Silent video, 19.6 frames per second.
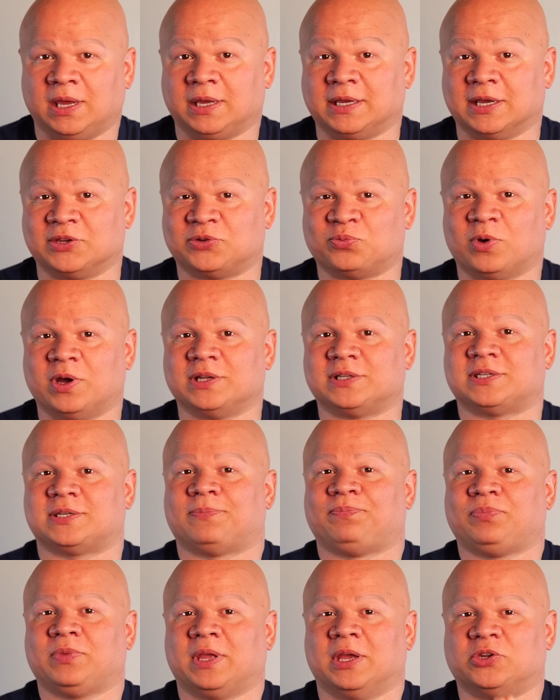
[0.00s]
And guess what?
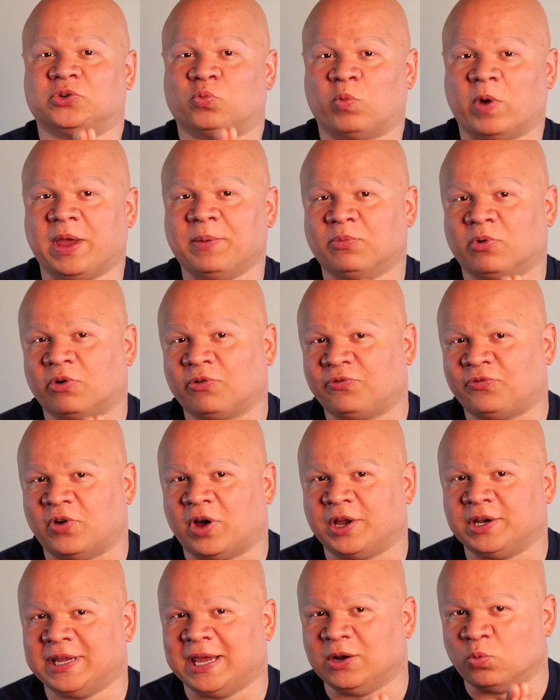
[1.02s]
It's way more
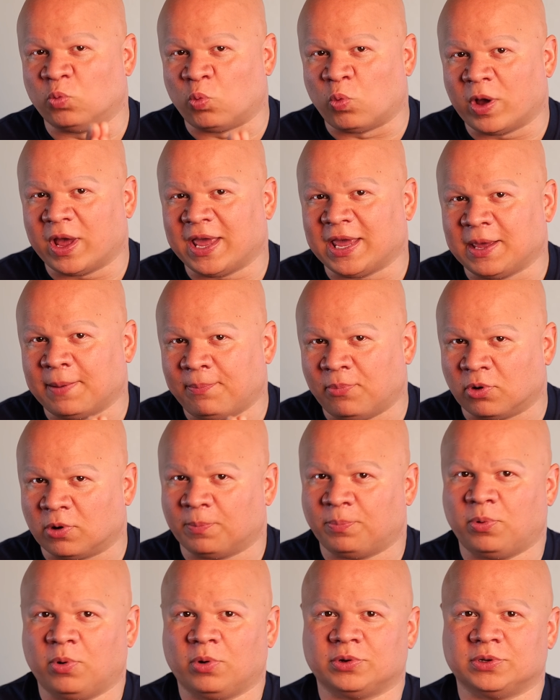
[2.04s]
fun and way more
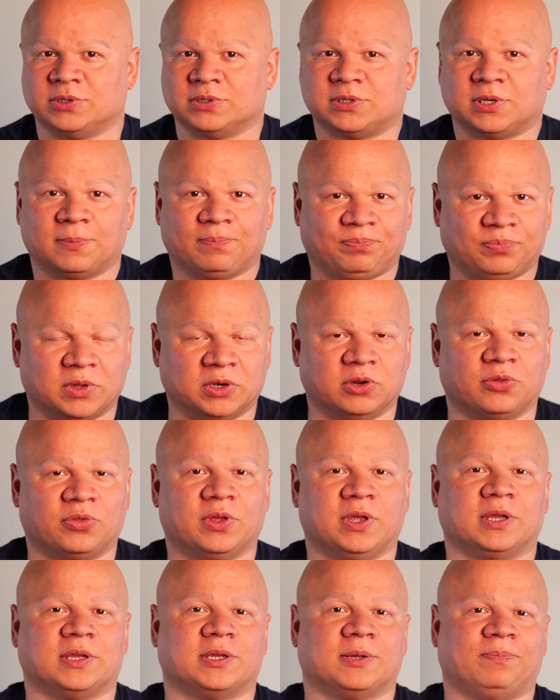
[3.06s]
important than you
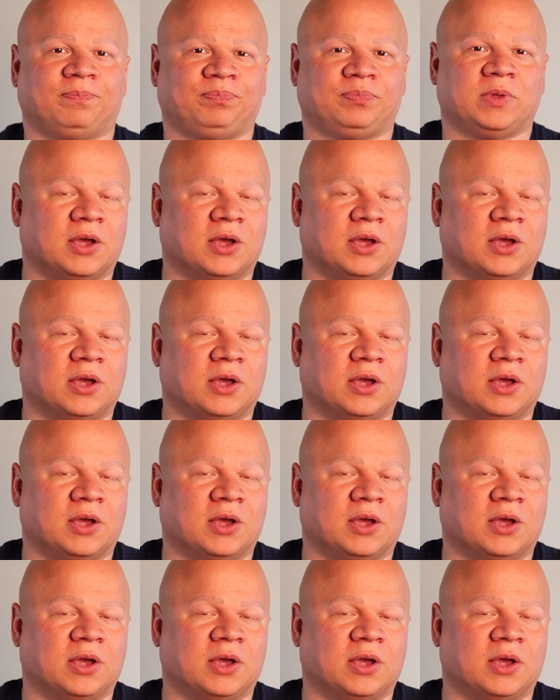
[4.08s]
think.